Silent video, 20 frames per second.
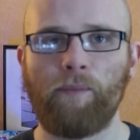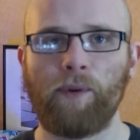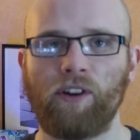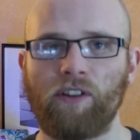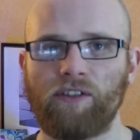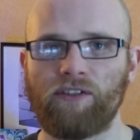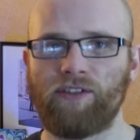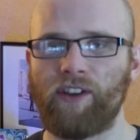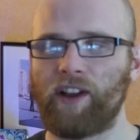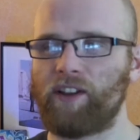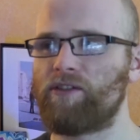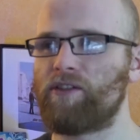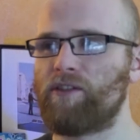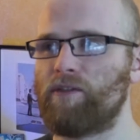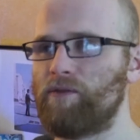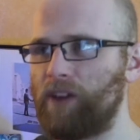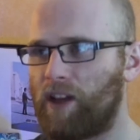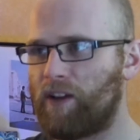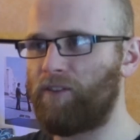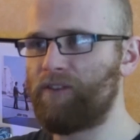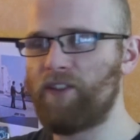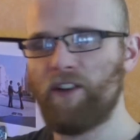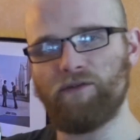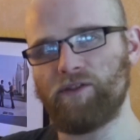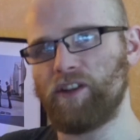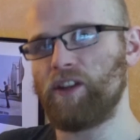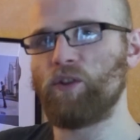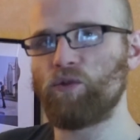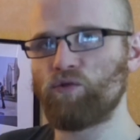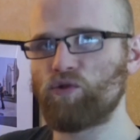because that's like
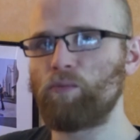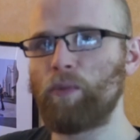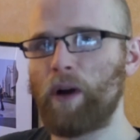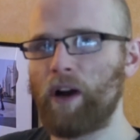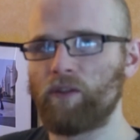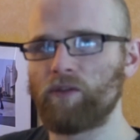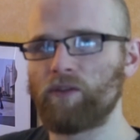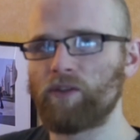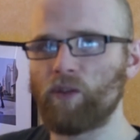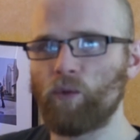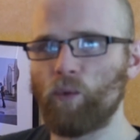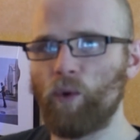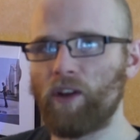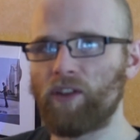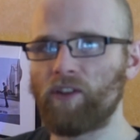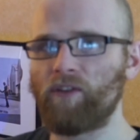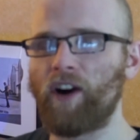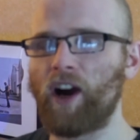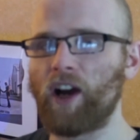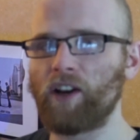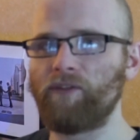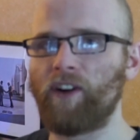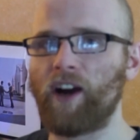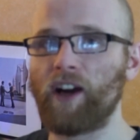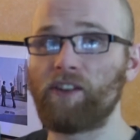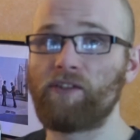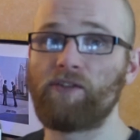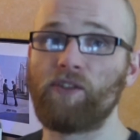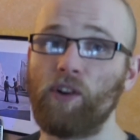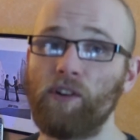£1,500 worth of
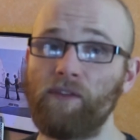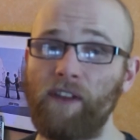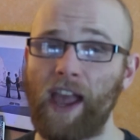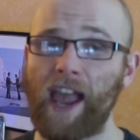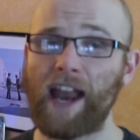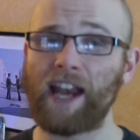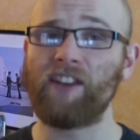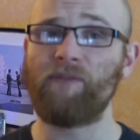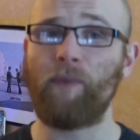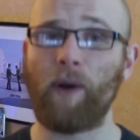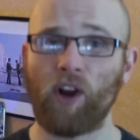hi-fi, so if any of